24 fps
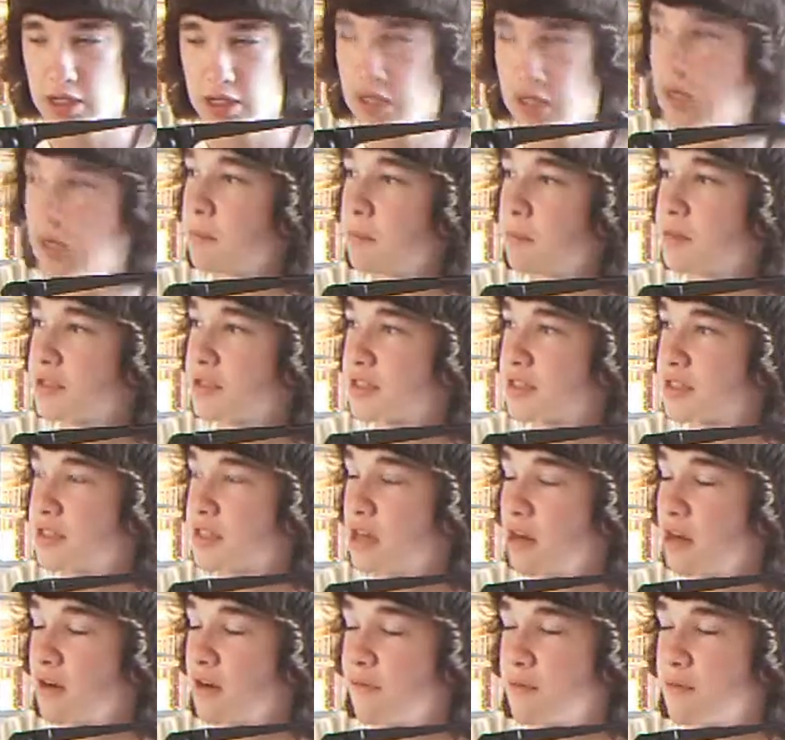I picked the
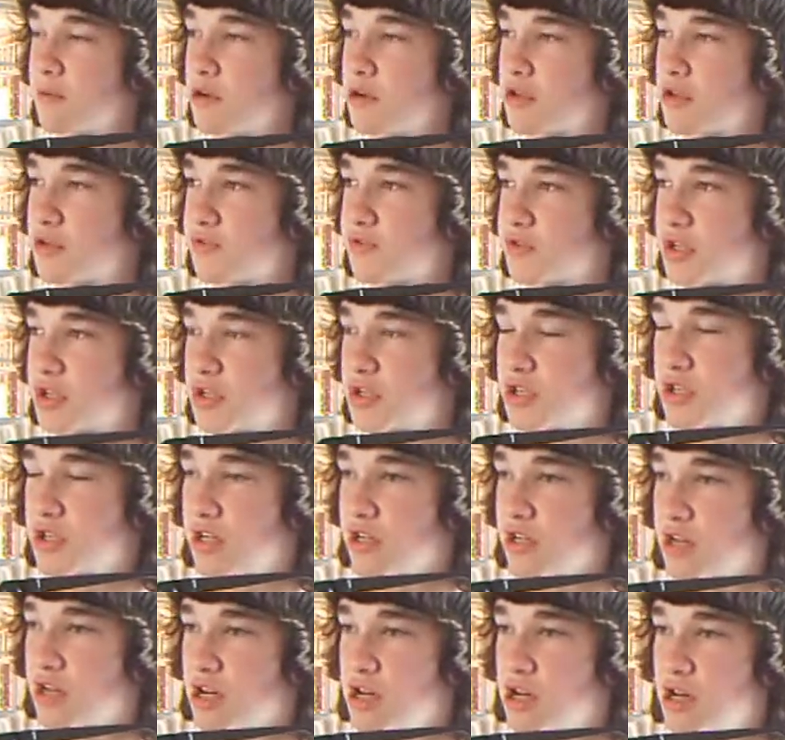gun up from
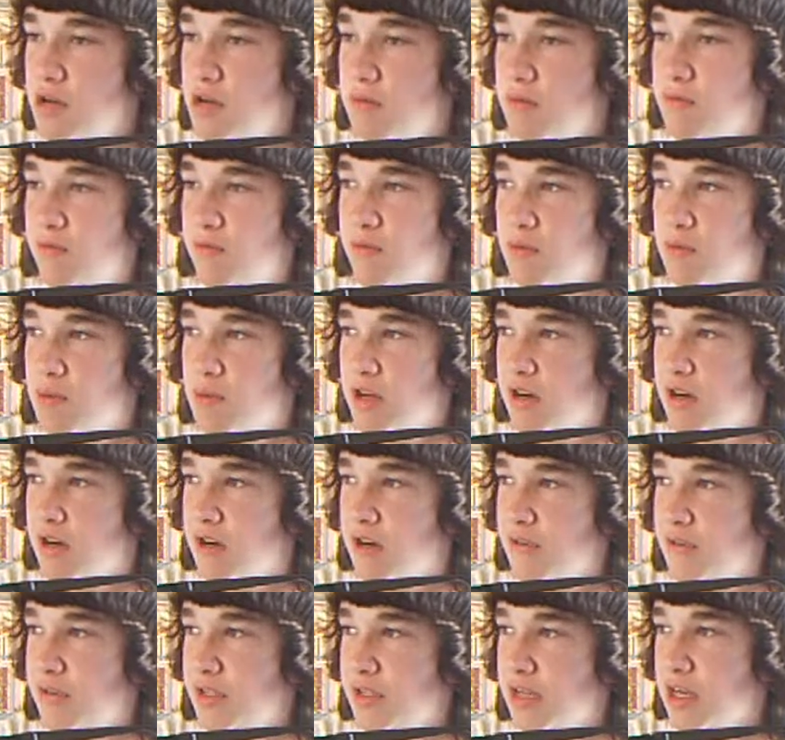AirsoftStation.com for about
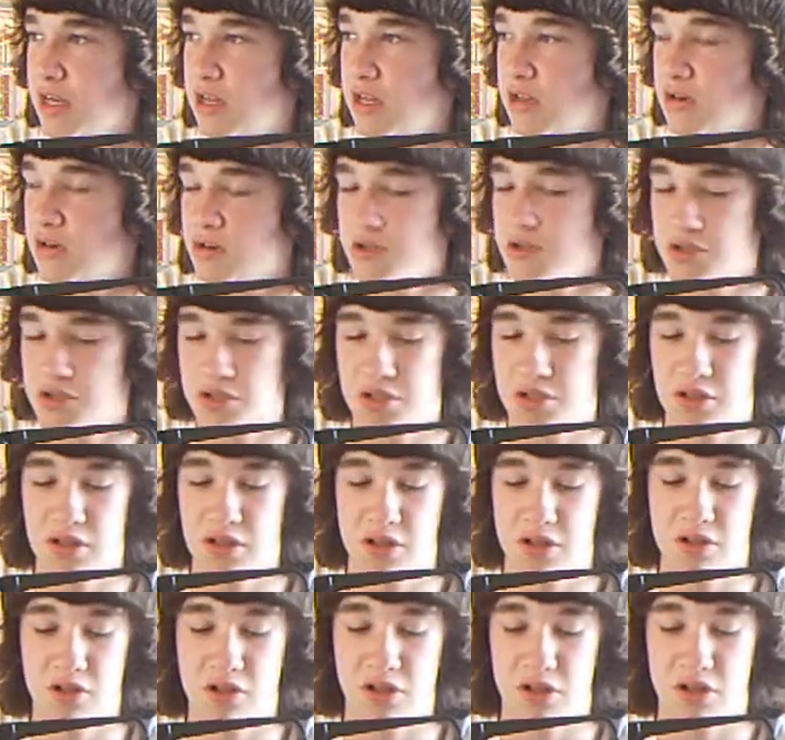
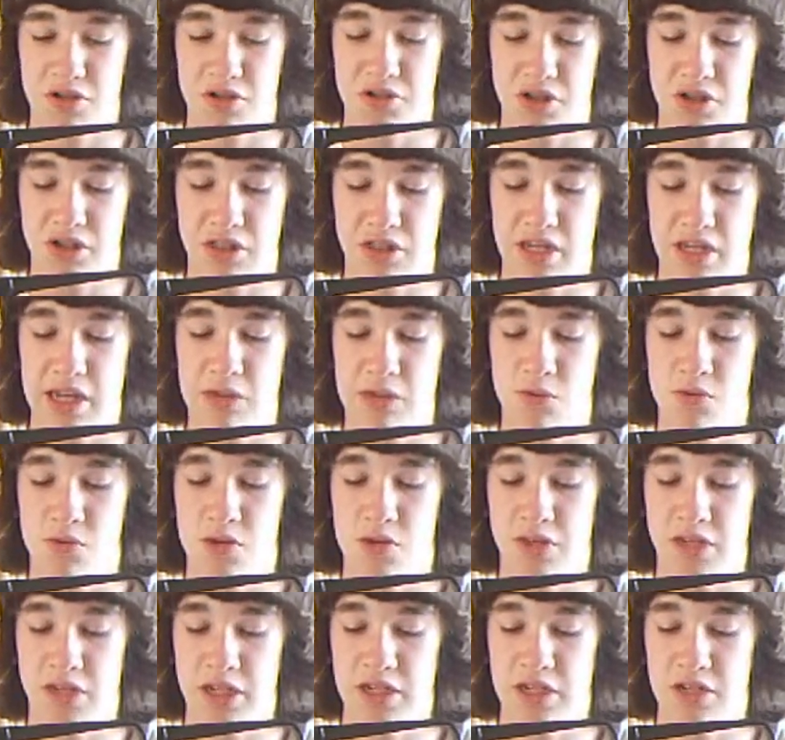$150. You can also get the
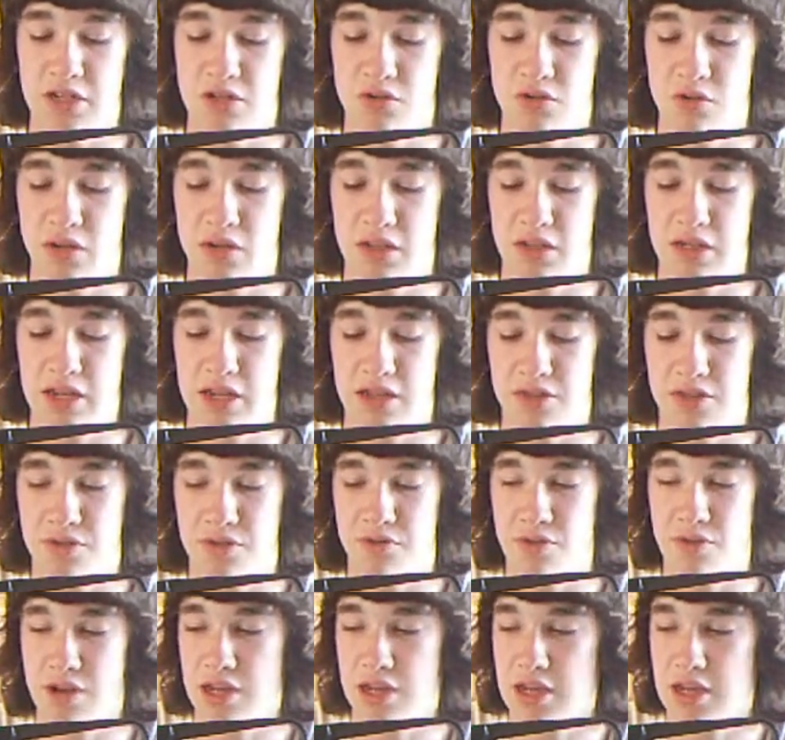A1, the A2, and the
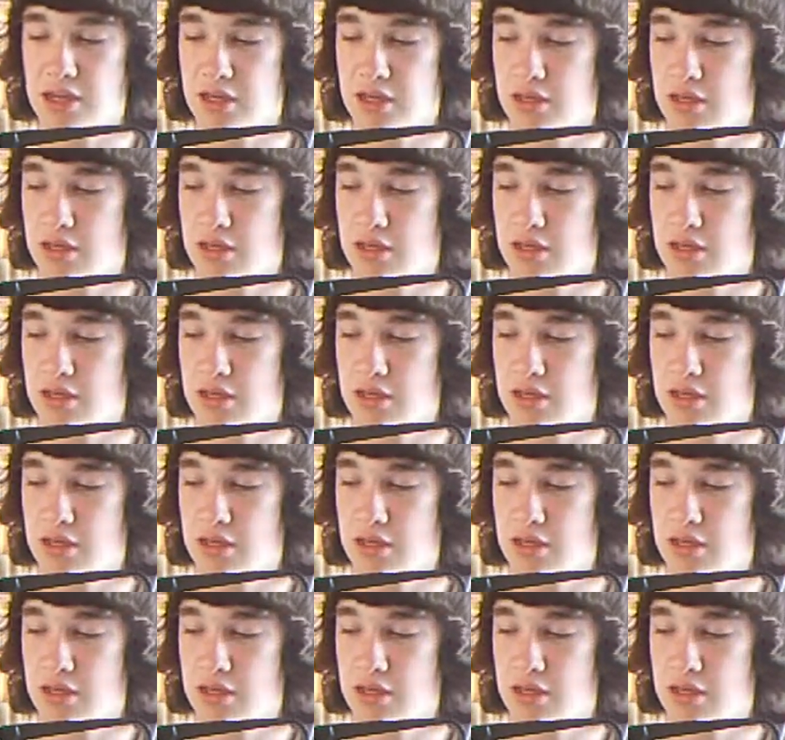A3,